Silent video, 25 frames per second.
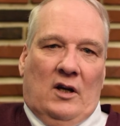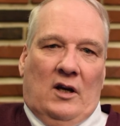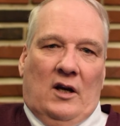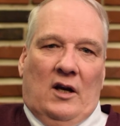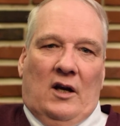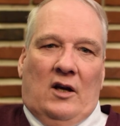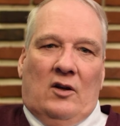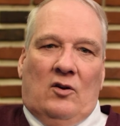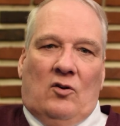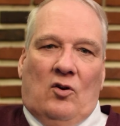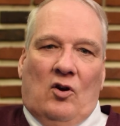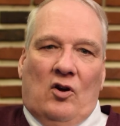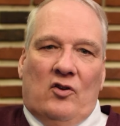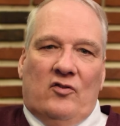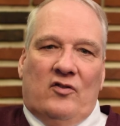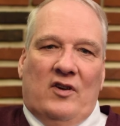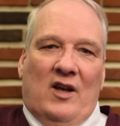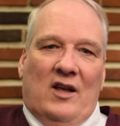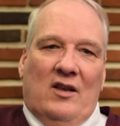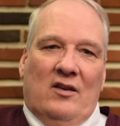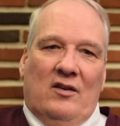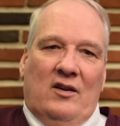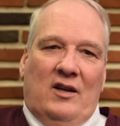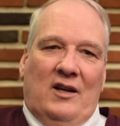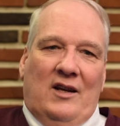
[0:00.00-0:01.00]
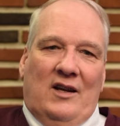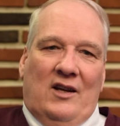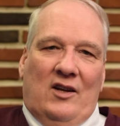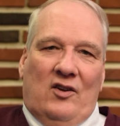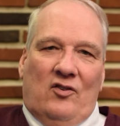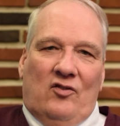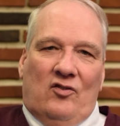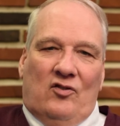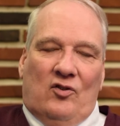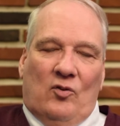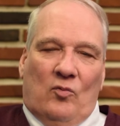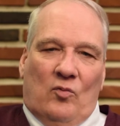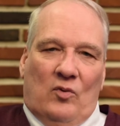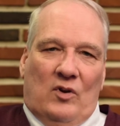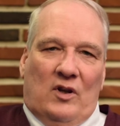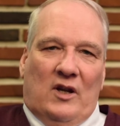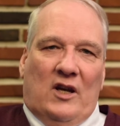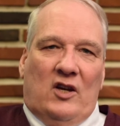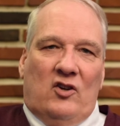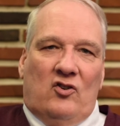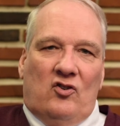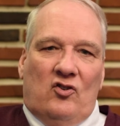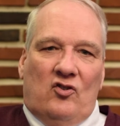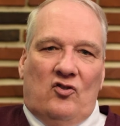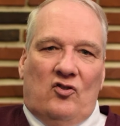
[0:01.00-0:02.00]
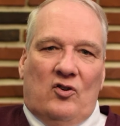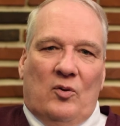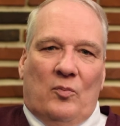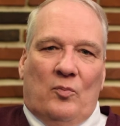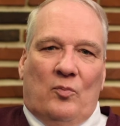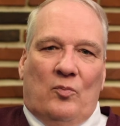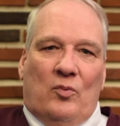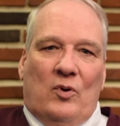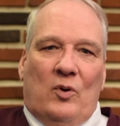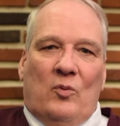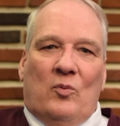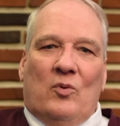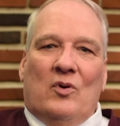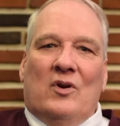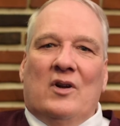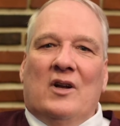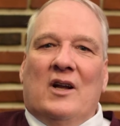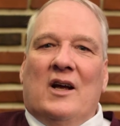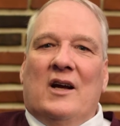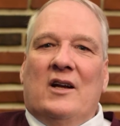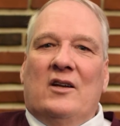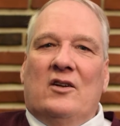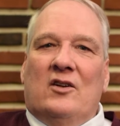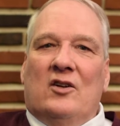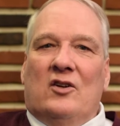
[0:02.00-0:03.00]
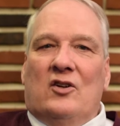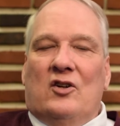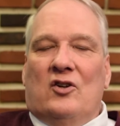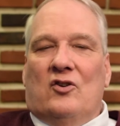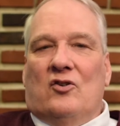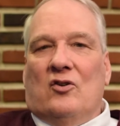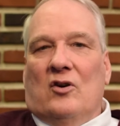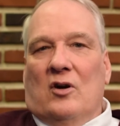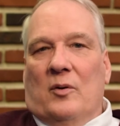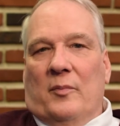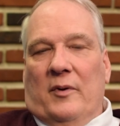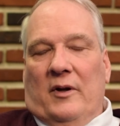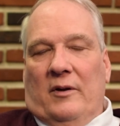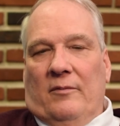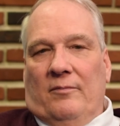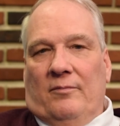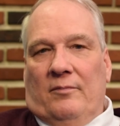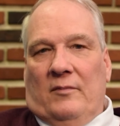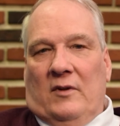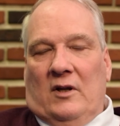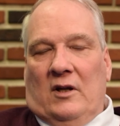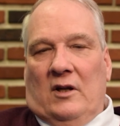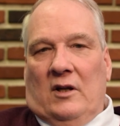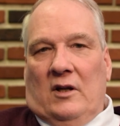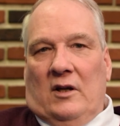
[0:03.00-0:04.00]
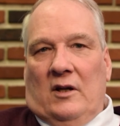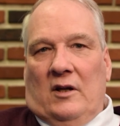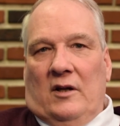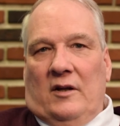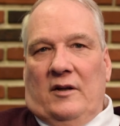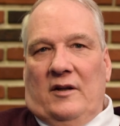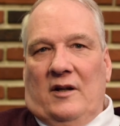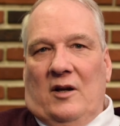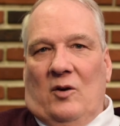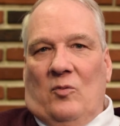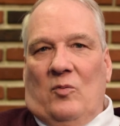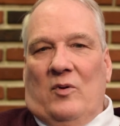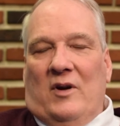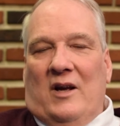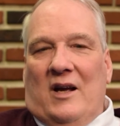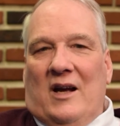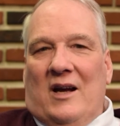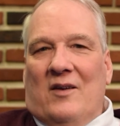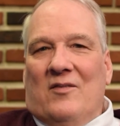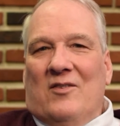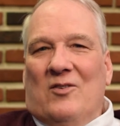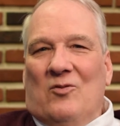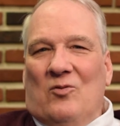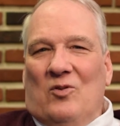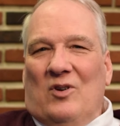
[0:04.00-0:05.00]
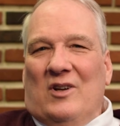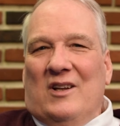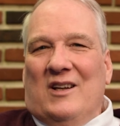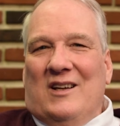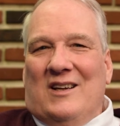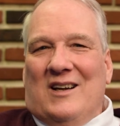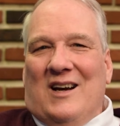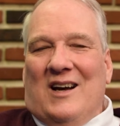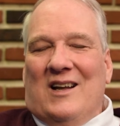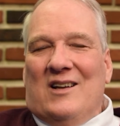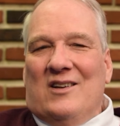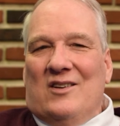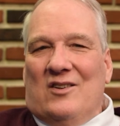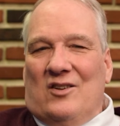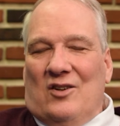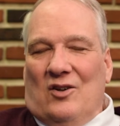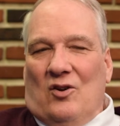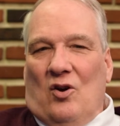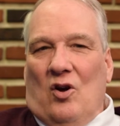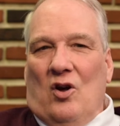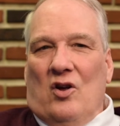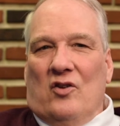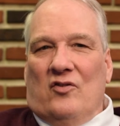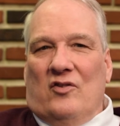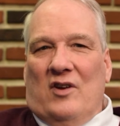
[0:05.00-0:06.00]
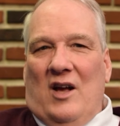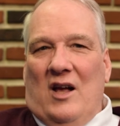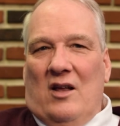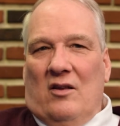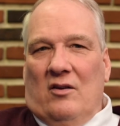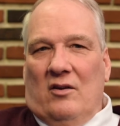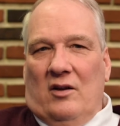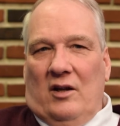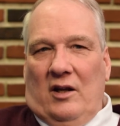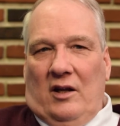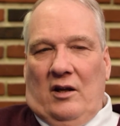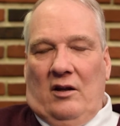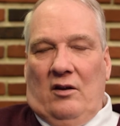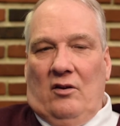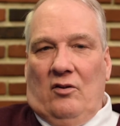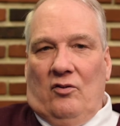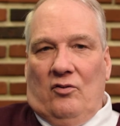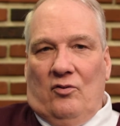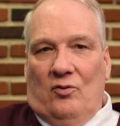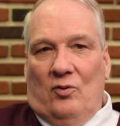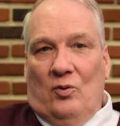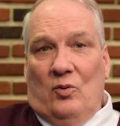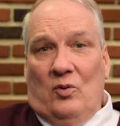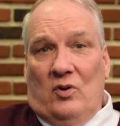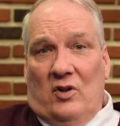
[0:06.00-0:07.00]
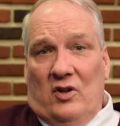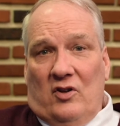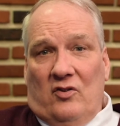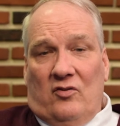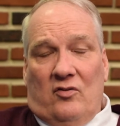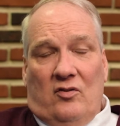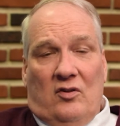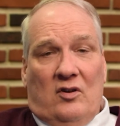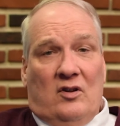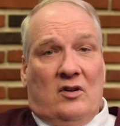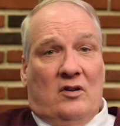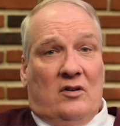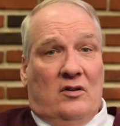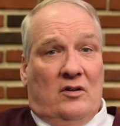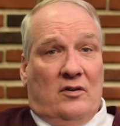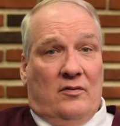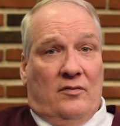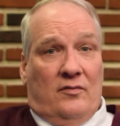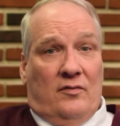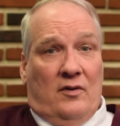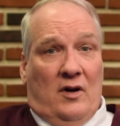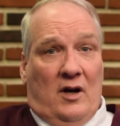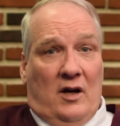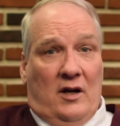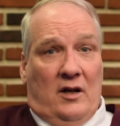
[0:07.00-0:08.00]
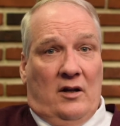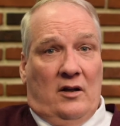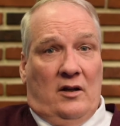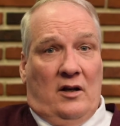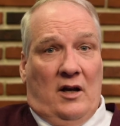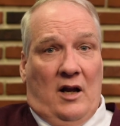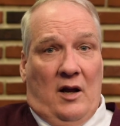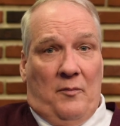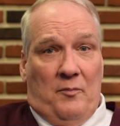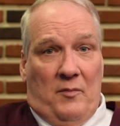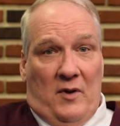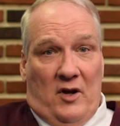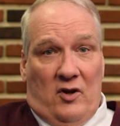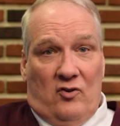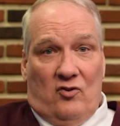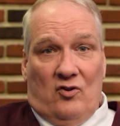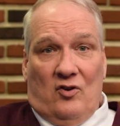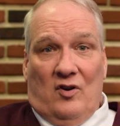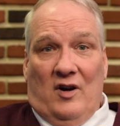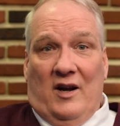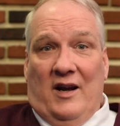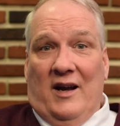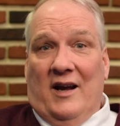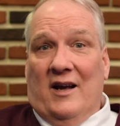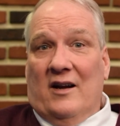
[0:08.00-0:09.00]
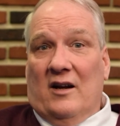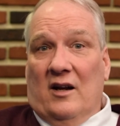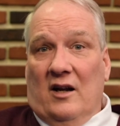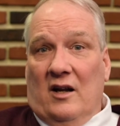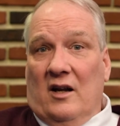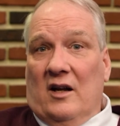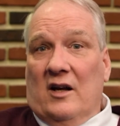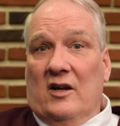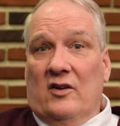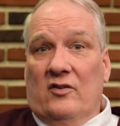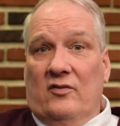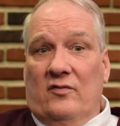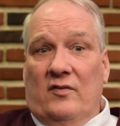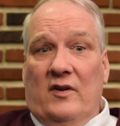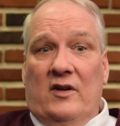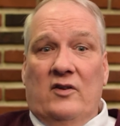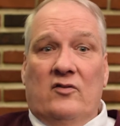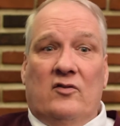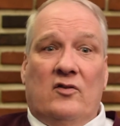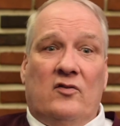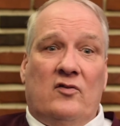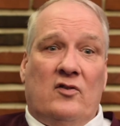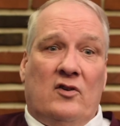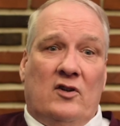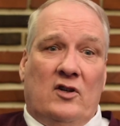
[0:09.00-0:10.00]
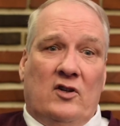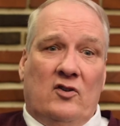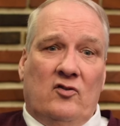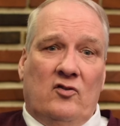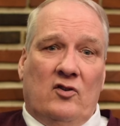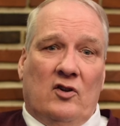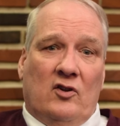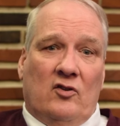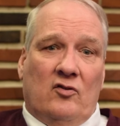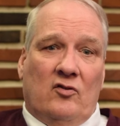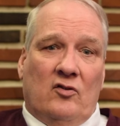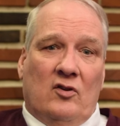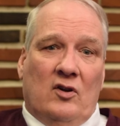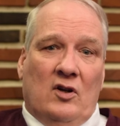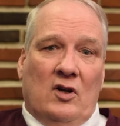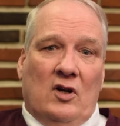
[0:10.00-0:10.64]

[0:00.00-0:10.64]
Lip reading: And causality is the relationship we would like to determine. Now, we haven't really gotten to causality through this define, measure, analyze phase of statistics.